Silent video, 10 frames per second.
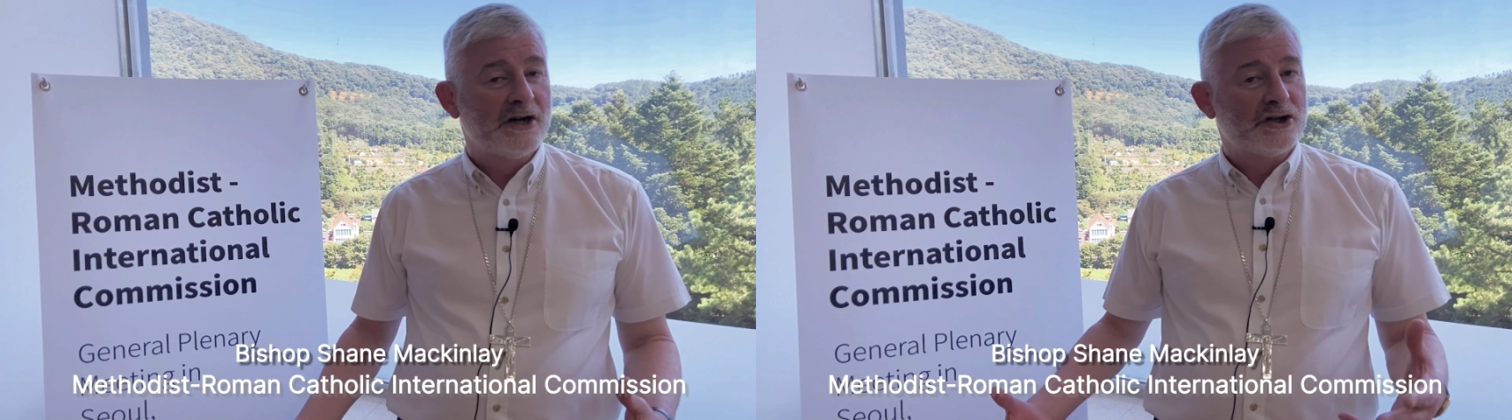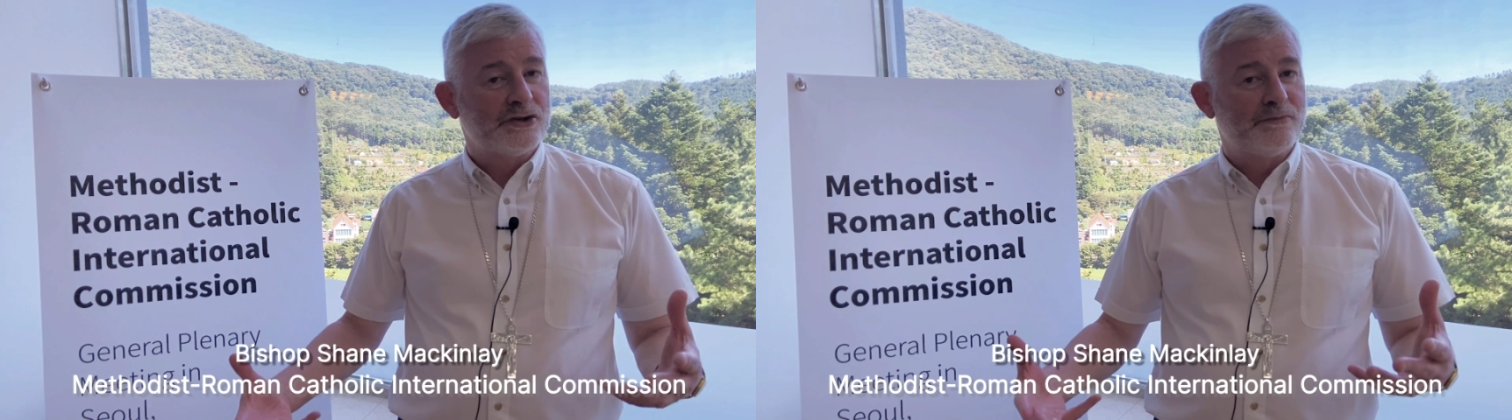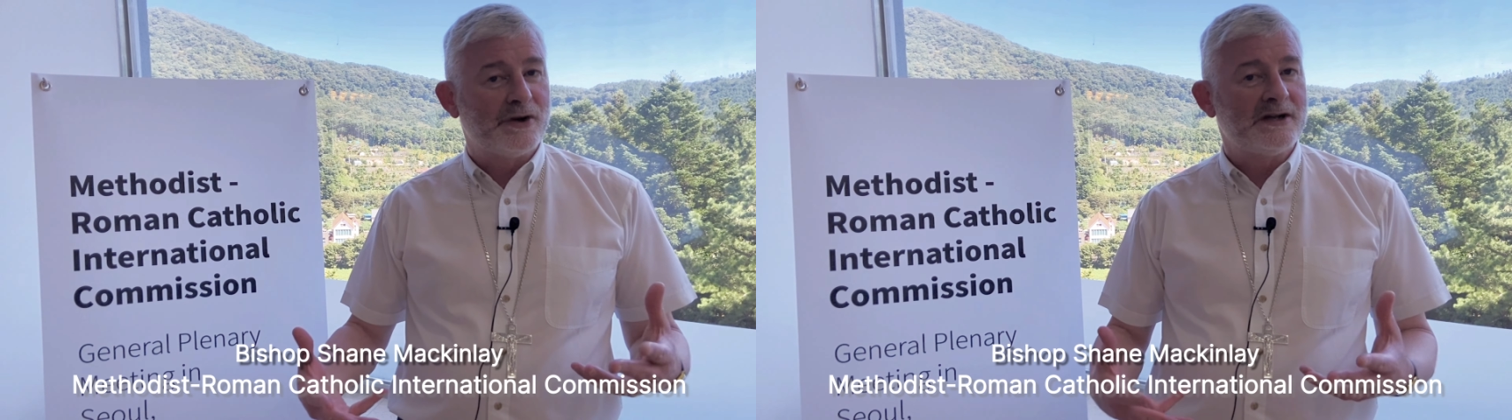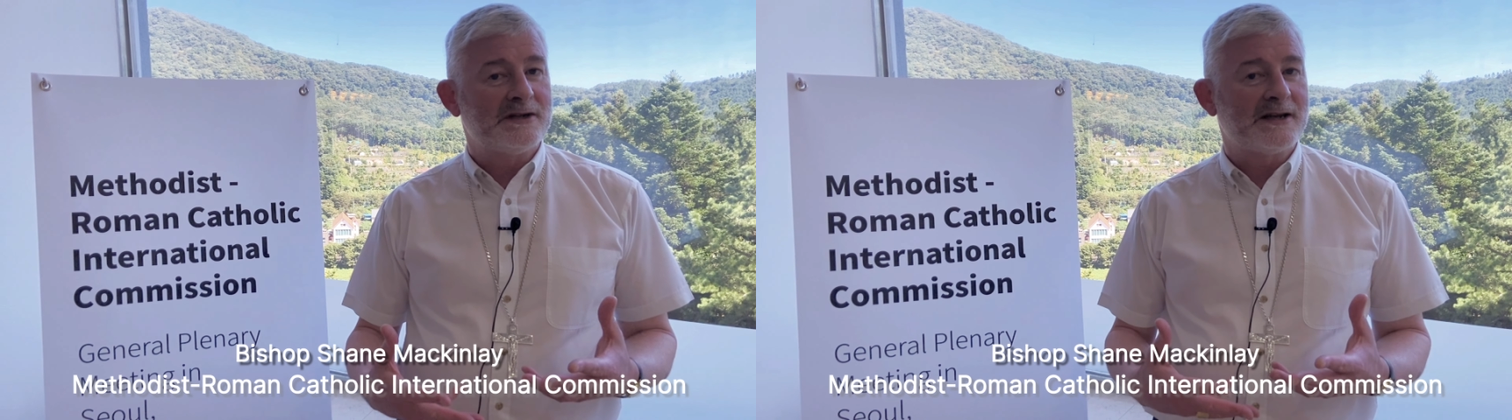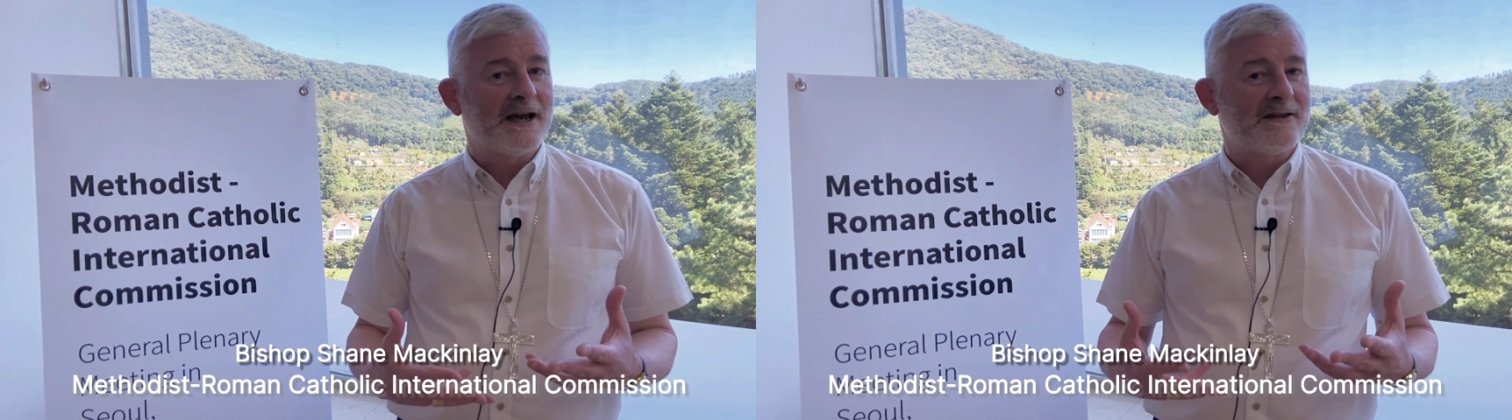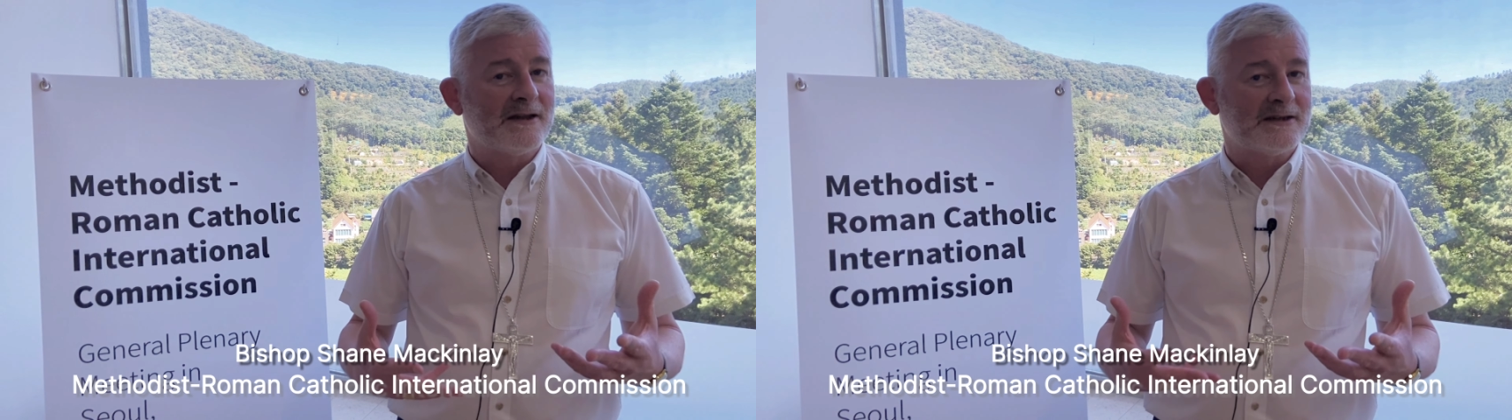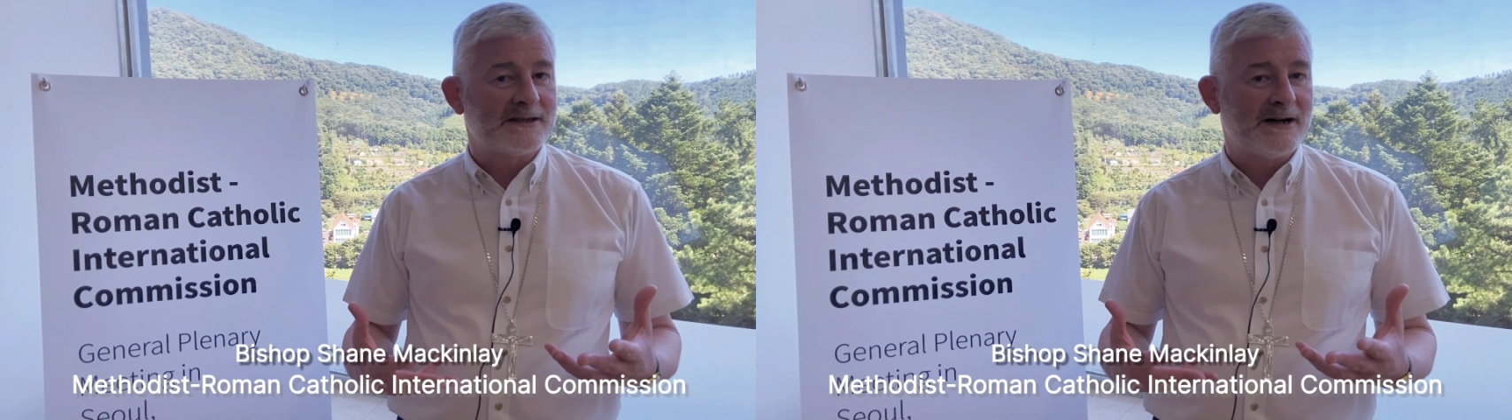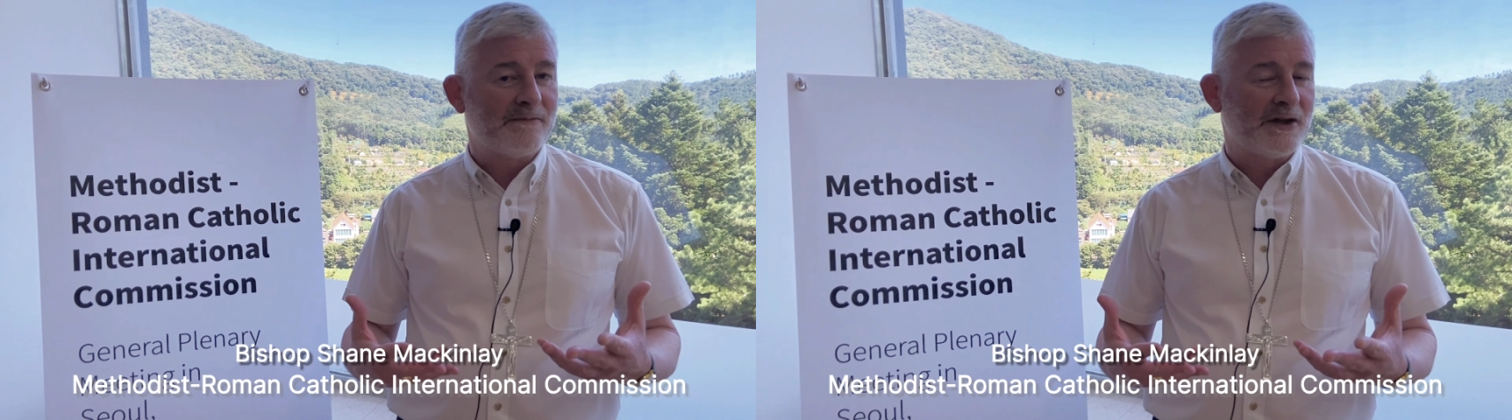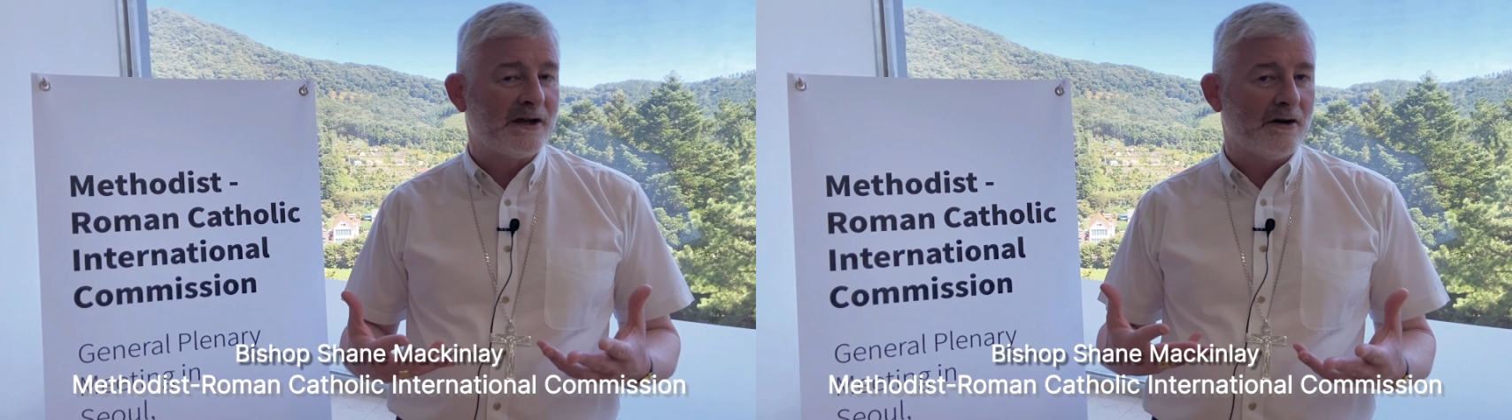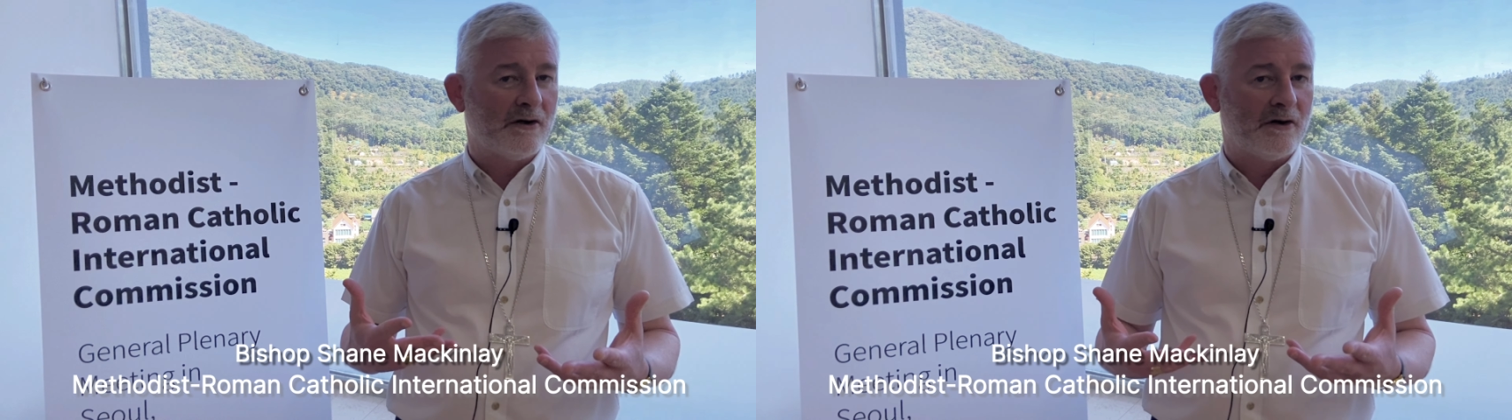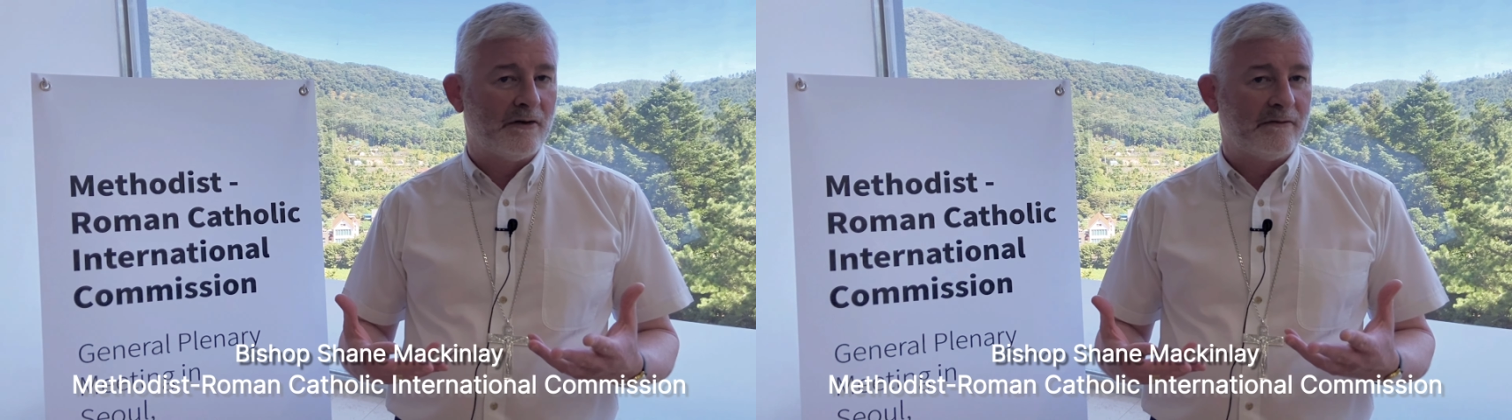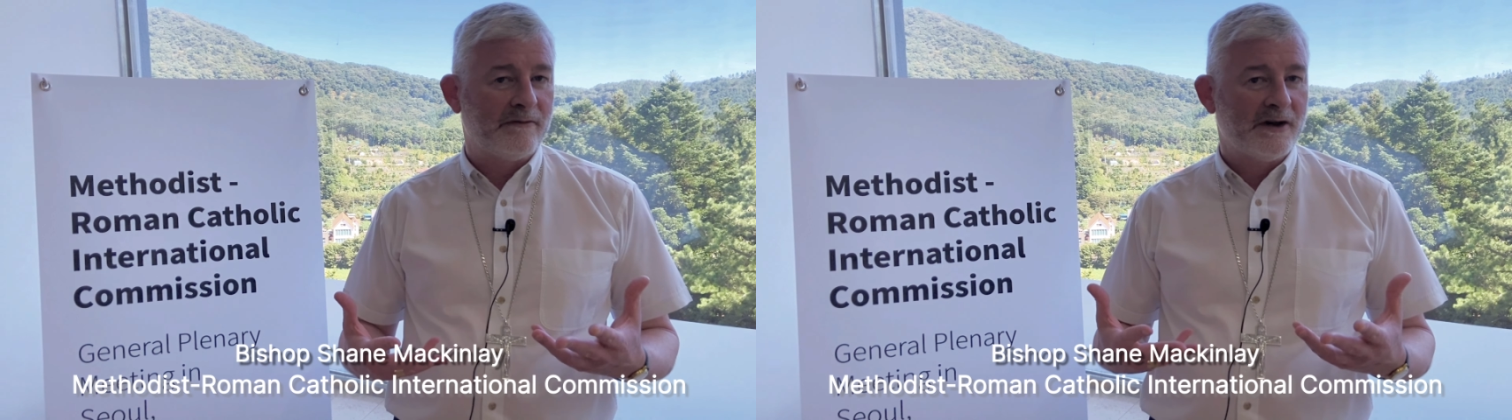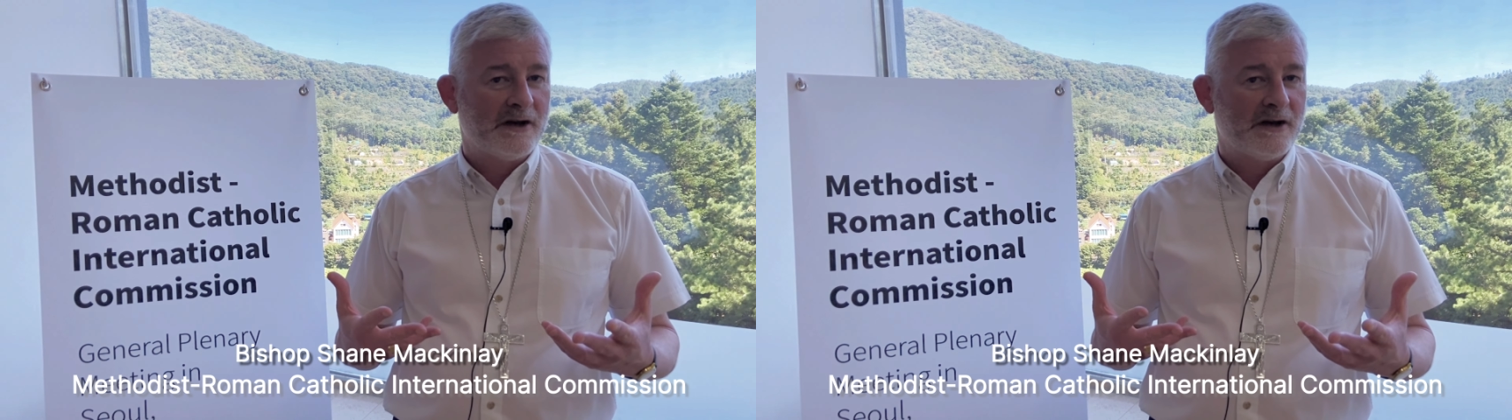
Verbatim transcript: to bring together something of